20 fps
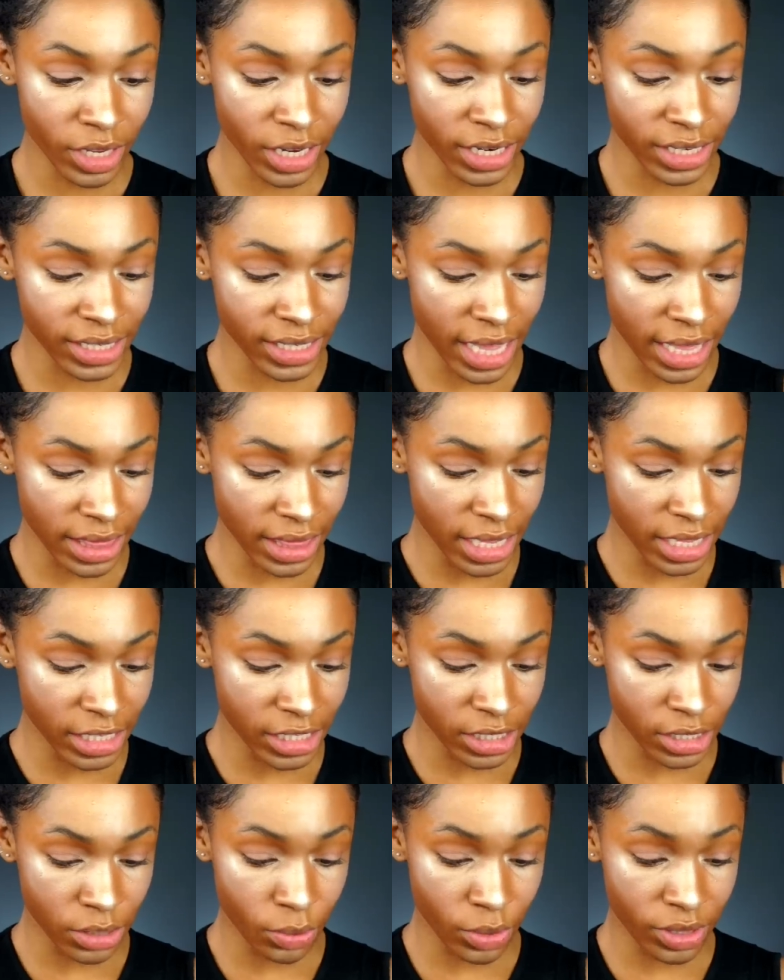I'm gonna set
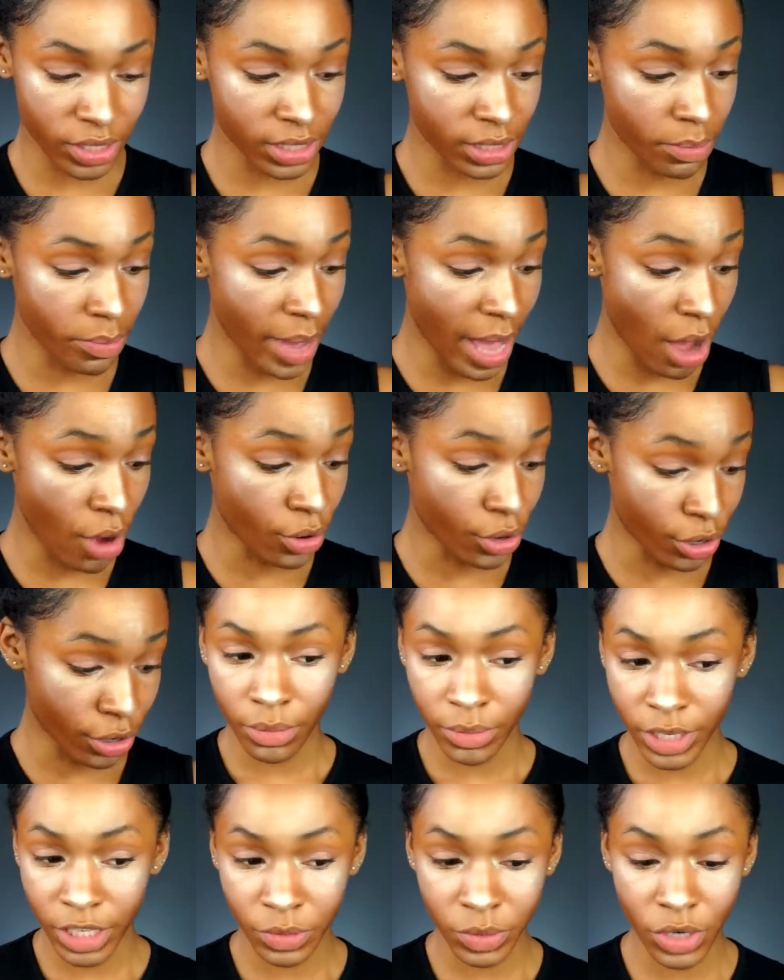this with some powder
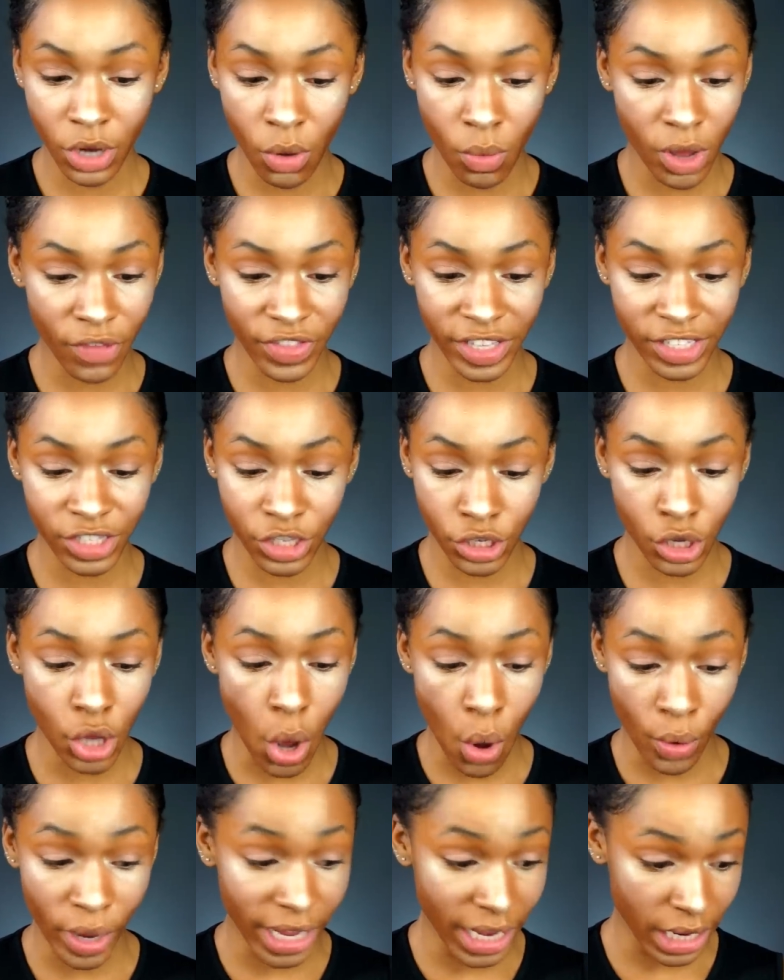because we don't want this to
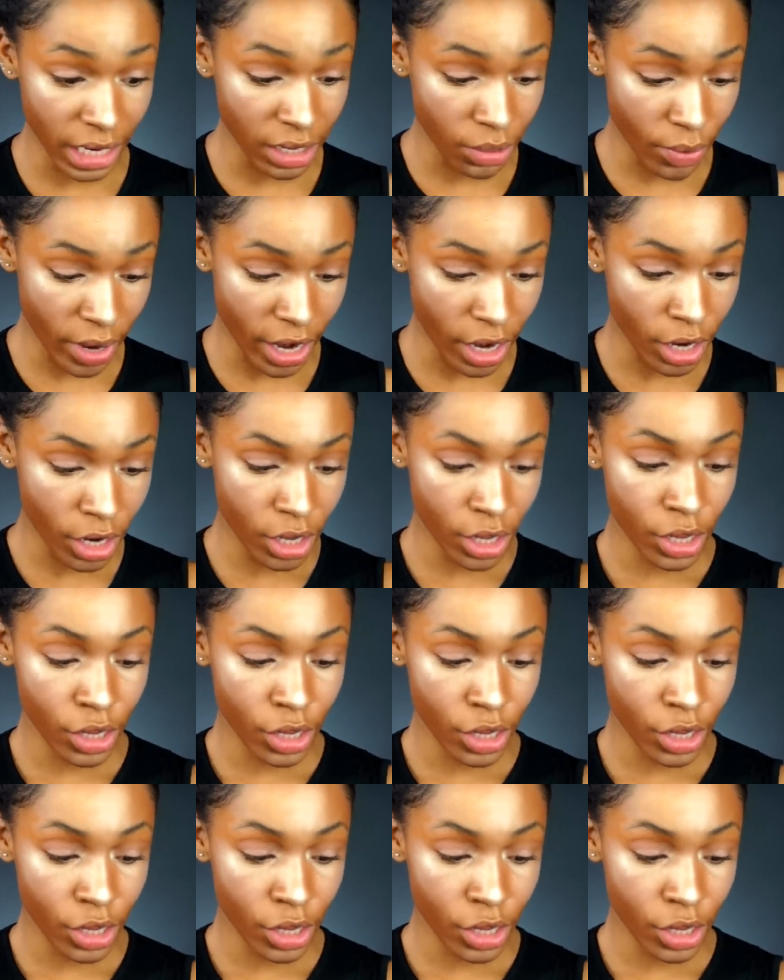go anywhere.